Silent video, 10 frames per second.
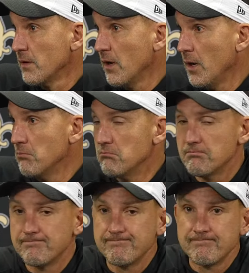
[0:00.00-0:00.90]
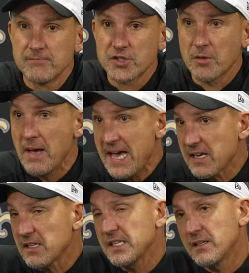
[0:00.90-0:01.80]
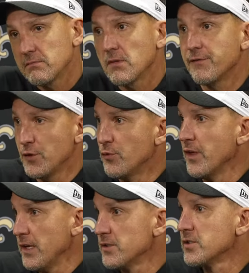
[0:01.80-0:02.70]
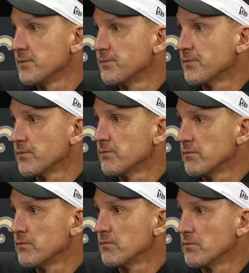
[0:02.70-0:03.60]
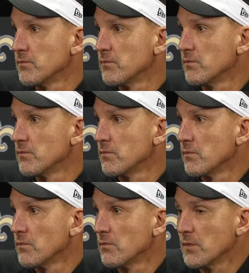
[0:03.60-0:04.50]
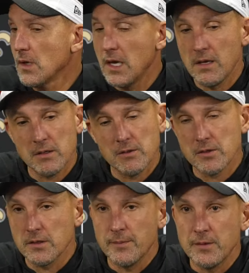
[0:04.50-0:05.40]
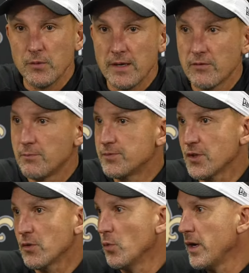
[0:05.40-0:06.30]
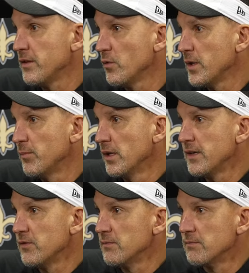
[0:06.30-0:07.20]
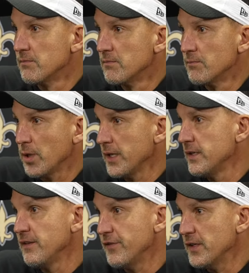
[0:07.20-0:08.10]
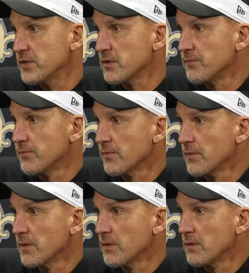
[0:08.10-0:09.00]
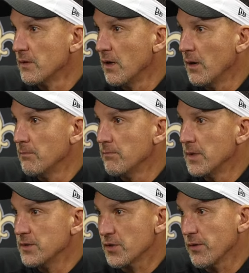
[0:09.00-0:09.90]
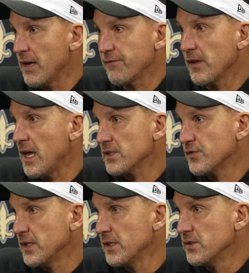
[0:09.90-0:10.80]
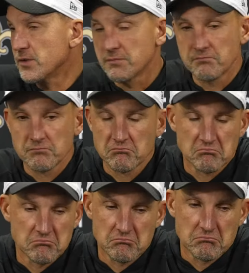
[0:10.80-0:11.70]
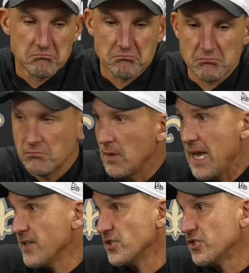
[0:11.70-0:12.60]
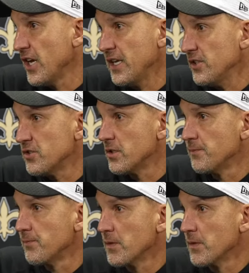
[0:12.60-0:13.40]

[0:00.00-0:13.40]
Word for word: Um, schematically, a few things. Yeah. Well, look, I mean, we have a certain way that we believe in playing defense. Um, and so that philosophy is hasn't changed.